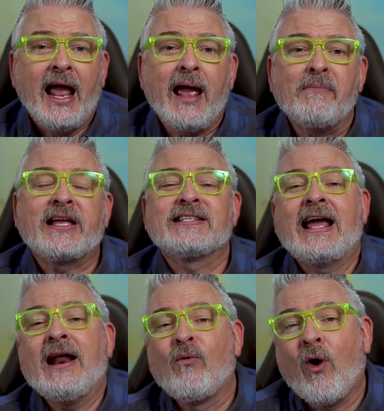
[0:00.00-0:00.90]
and because
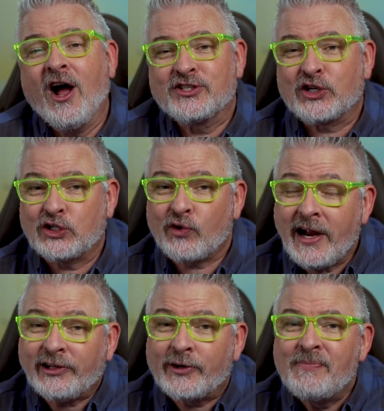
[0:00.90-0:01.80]
I hadn't watched a
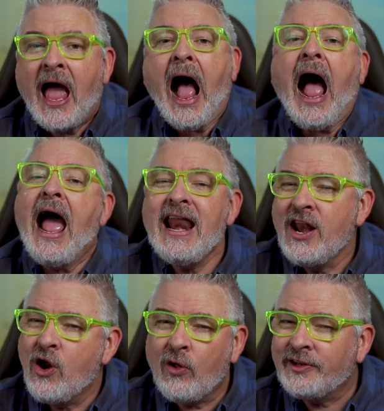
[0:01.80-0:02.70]
trailer, I
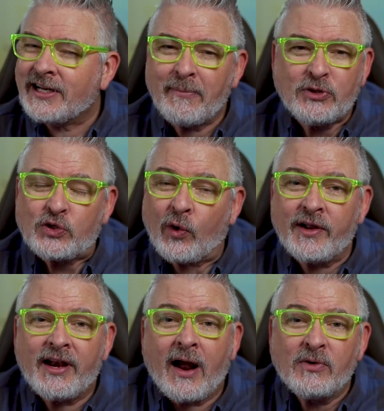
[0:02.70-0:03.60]
didn't know the type of
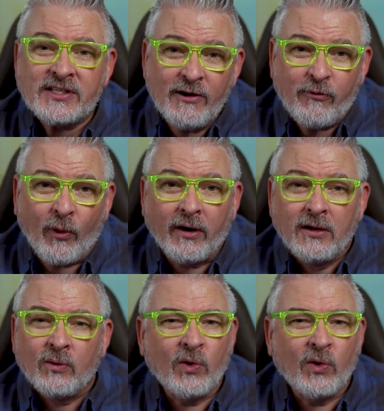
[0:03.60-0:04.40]
story that I was in for.